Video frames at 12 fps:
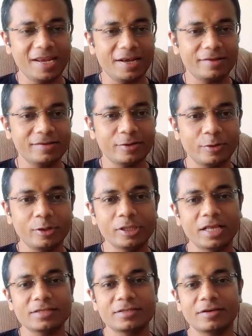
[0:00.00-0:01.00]
and all
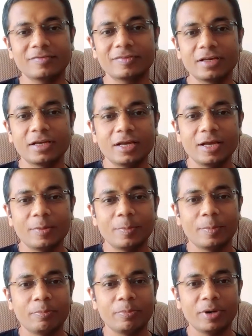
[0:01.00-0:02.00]
that stuff.
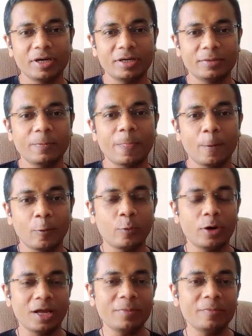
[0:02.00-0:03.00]
But
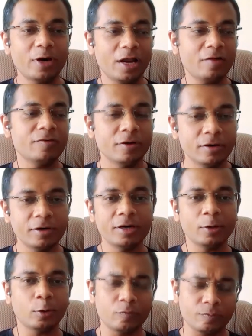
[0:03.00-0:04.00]
what I've
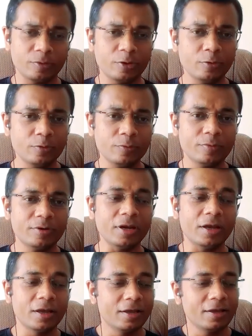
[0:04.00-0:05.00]
heard of,
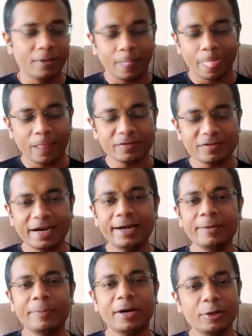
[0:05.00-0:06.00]
the
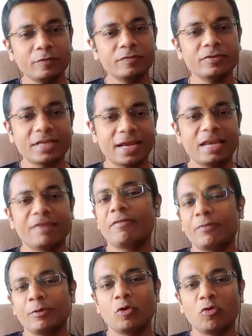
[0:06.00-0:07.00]
sad part of the second
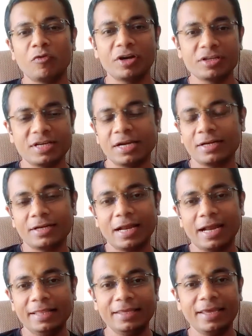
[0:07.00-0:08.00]
wave of the COVID is that
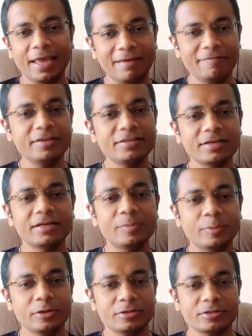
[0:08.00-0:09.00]
I think every single
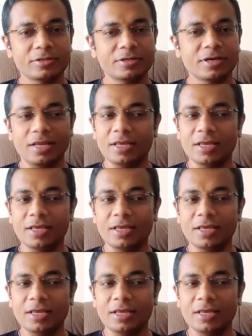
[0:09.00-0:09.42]
person